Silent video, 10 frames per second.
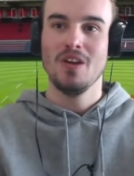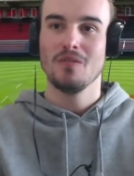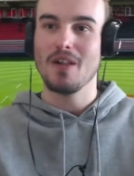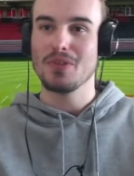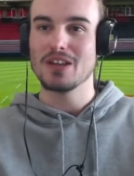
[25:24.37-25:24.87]

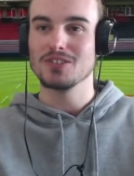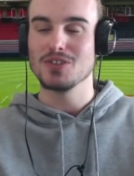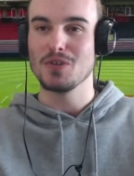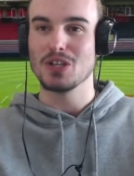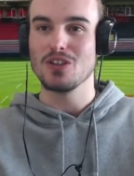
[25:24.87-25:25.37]
Brian, thank you, sir,
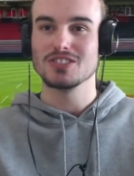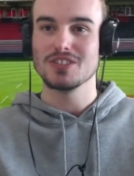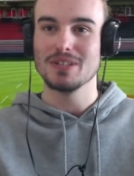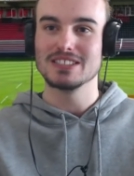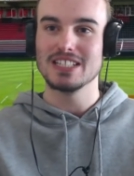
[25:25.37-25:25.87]
for the live
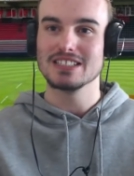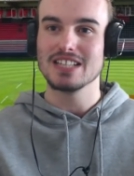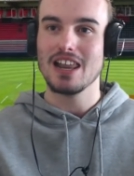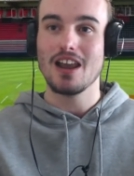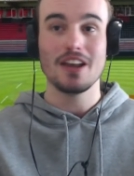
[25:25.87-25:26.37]
stream. And says,
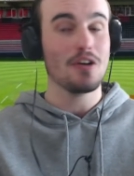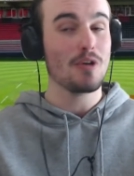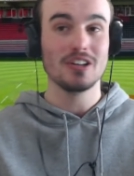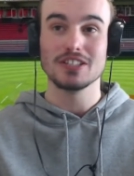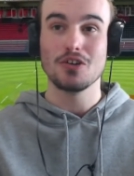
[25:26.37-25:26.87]
no
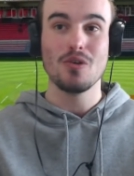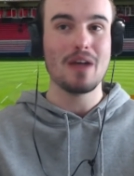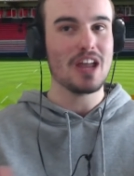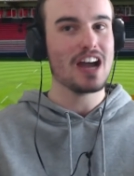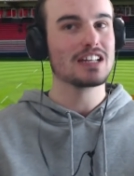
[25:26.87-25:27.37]
worries at all. And
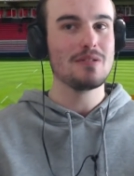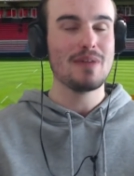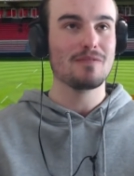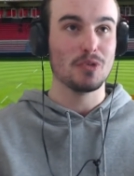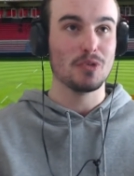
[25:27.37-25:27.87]
we are going to be
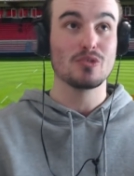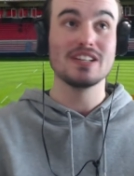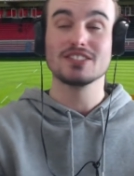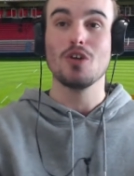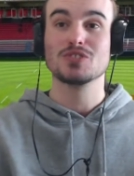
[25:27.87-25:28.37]
back for the
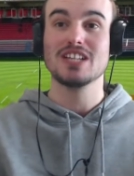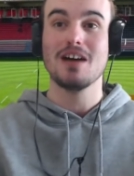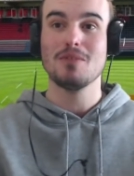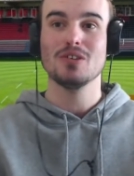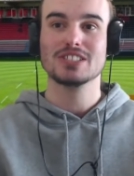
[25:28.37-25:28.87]
rest of
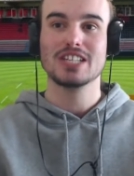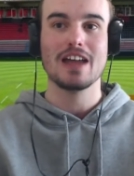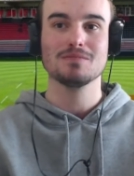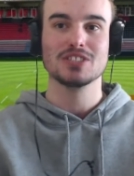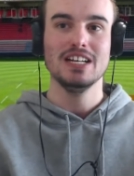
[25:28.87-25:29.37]
Samoa's
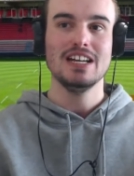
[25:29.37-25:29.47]
games